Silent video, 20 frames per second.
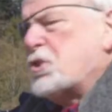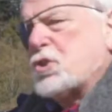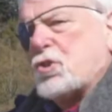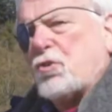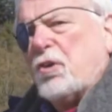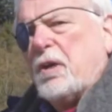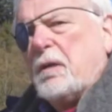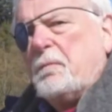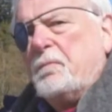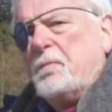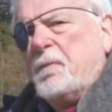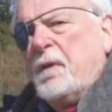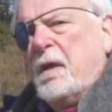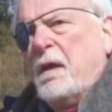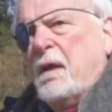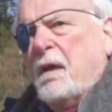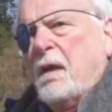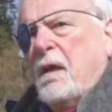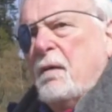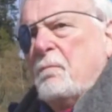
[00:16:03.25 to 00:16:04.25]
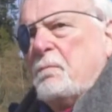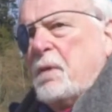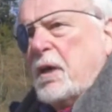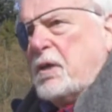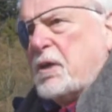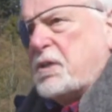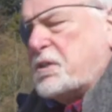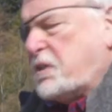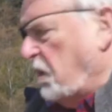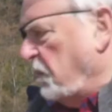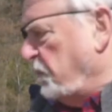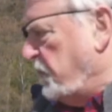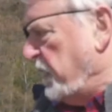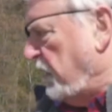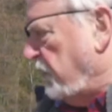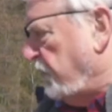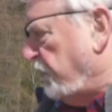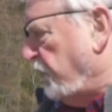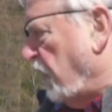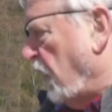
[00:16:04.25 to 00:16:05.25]
stream, because there'll be
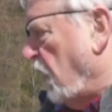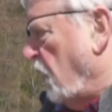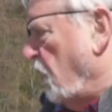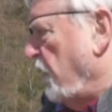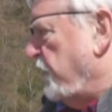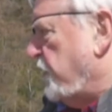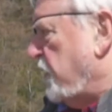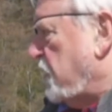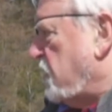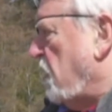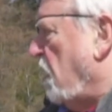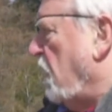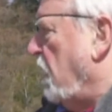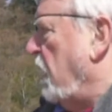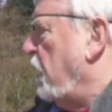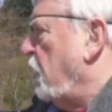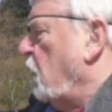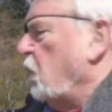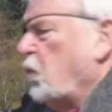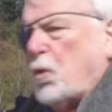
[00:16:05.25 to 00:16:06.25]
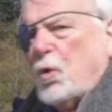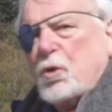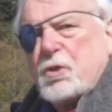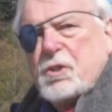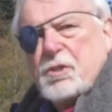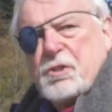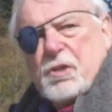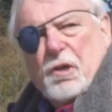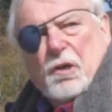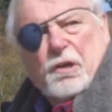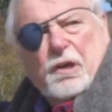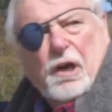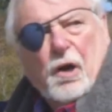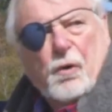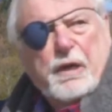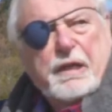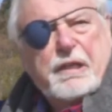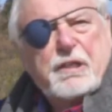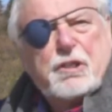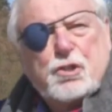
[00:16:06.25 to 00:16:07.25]
a flow of the tidal waters that'll
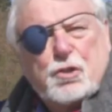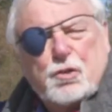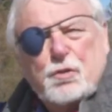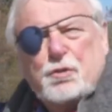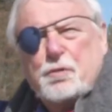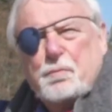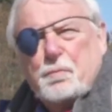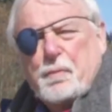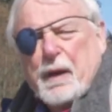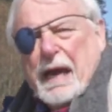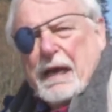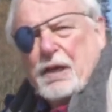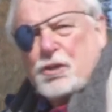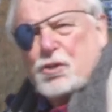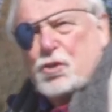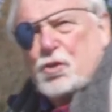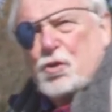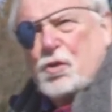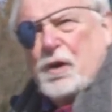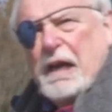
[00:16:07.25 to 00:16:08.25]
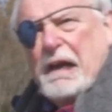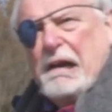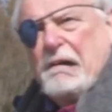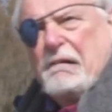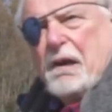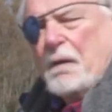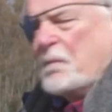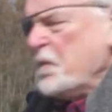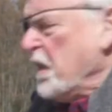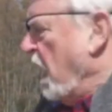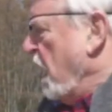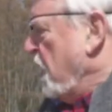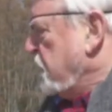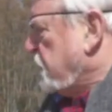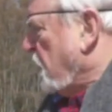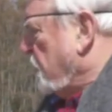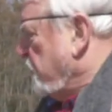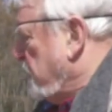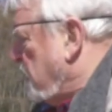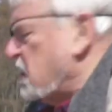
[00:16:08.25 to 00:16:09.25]
go into the back shore area.
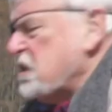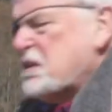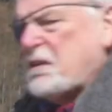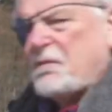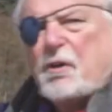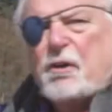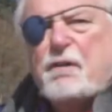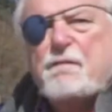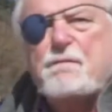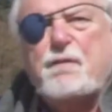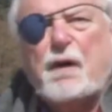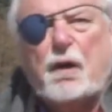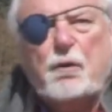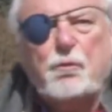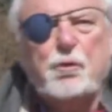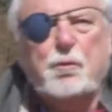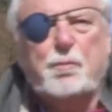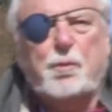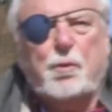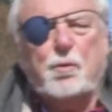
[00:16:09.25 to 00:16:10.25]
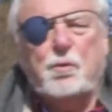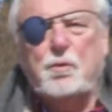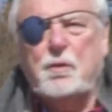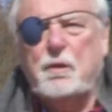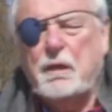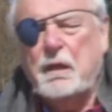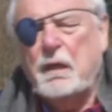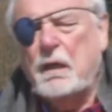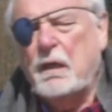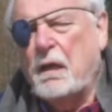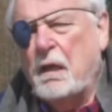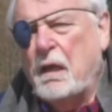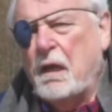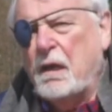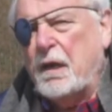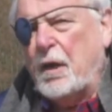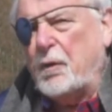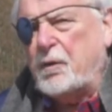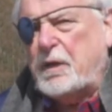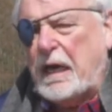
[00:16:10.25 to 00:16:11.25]
So this is a very vulnerable
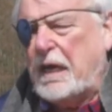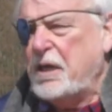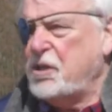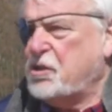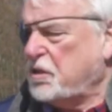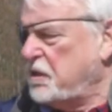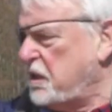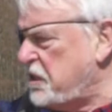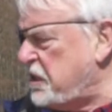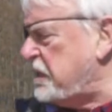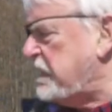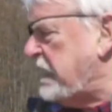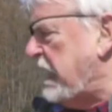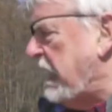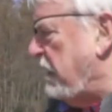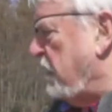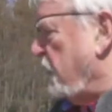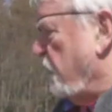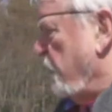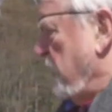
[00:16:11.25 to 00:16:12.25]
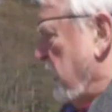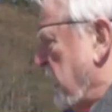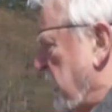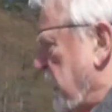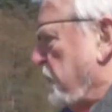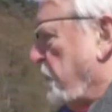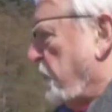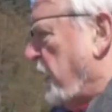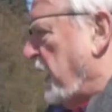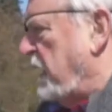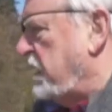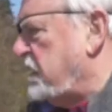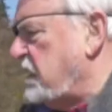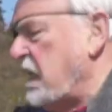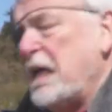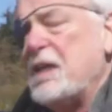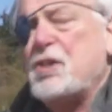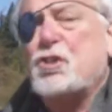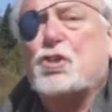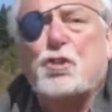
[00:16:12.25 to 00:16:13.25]
location. This is an area we need to pay
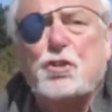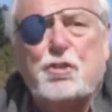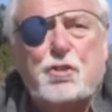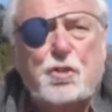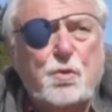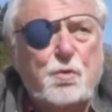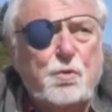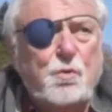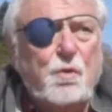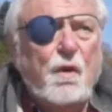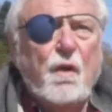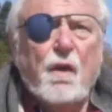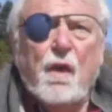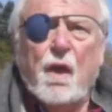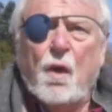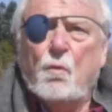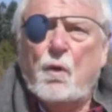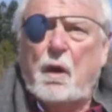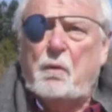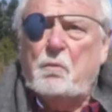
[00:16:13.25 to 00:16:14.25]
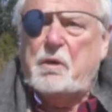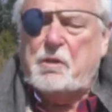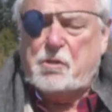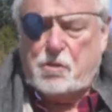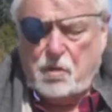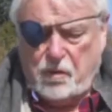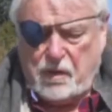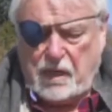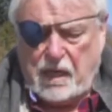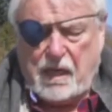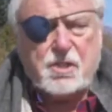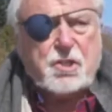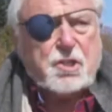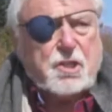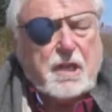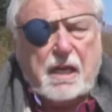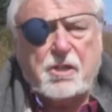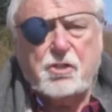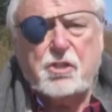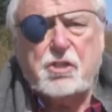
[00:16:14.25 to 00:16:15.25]
attention to when we're doing our
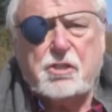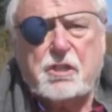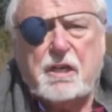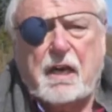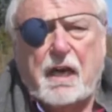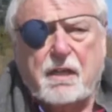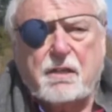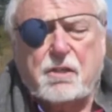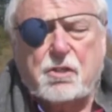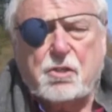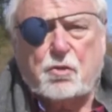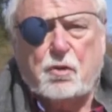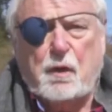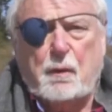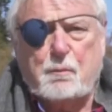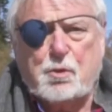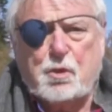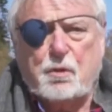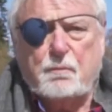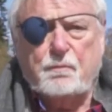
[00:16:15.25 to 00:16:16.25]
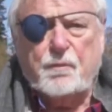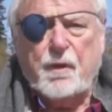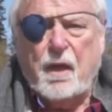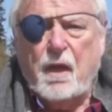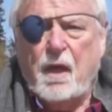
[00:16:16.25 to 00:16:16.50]
sketches and our description.